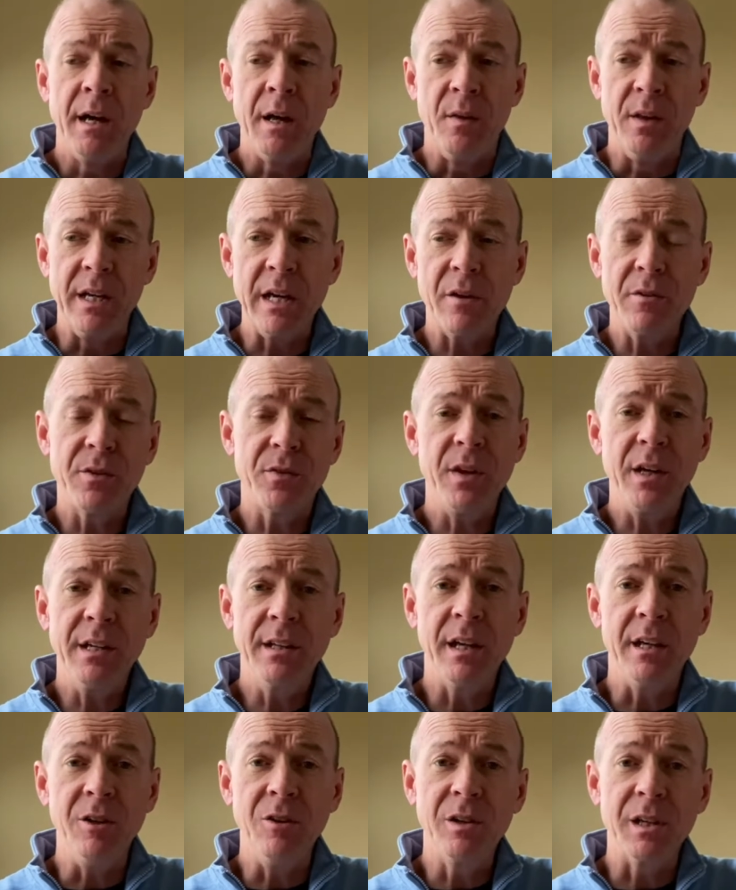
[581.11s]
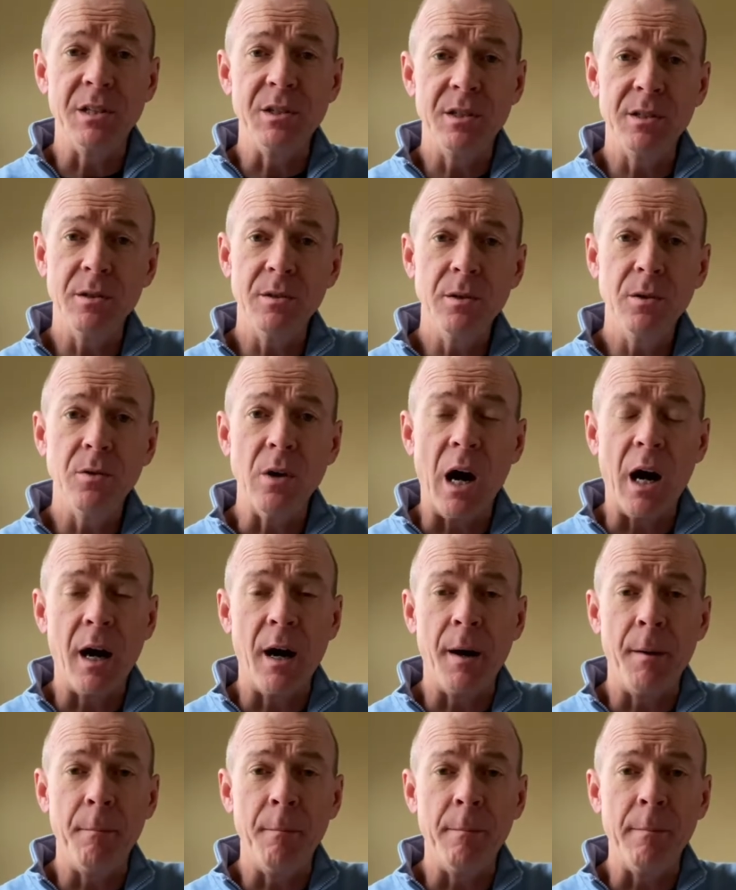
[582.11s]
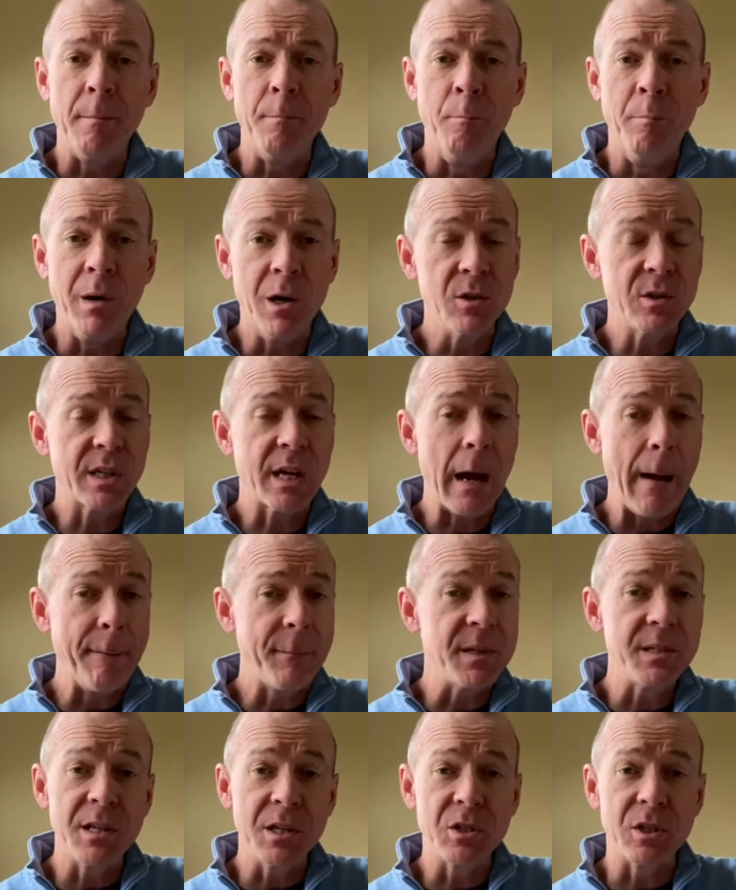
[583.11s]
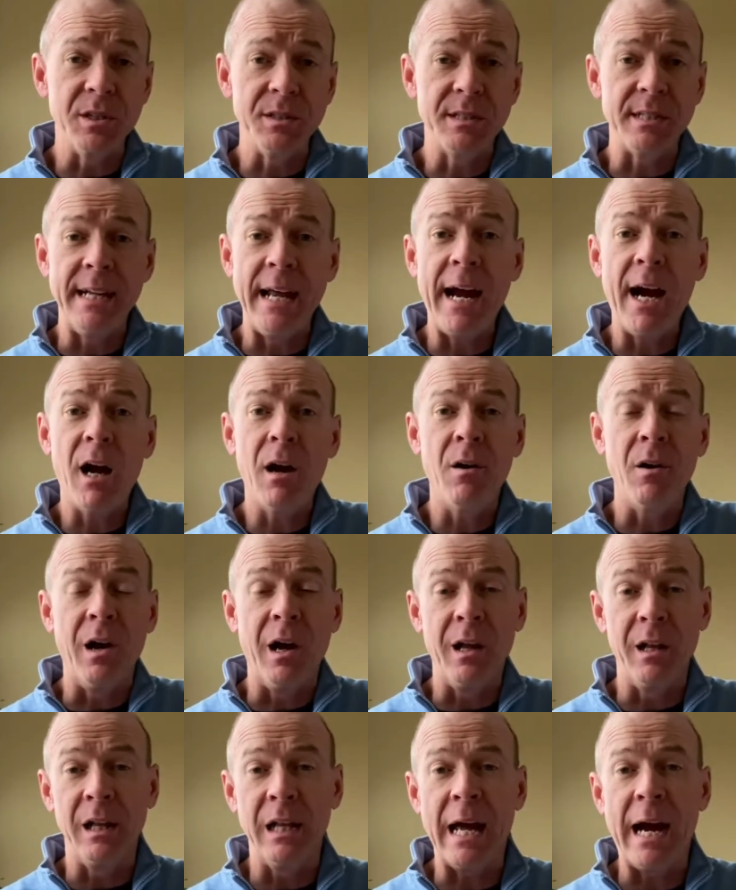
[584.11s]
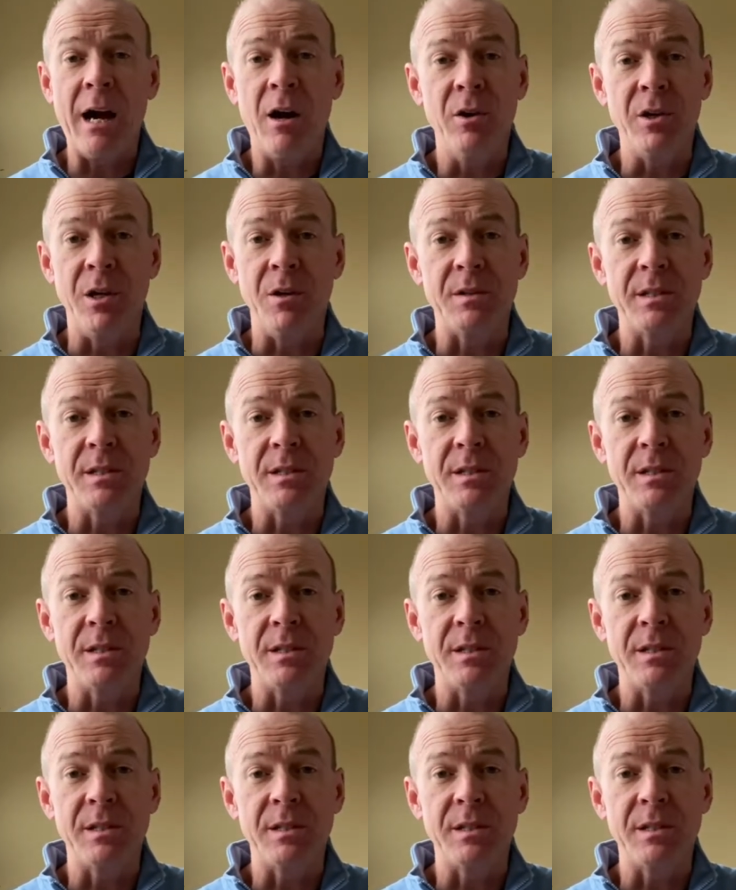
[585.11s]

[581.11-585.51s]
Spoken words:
The other thing that you can do, most competitions now allow you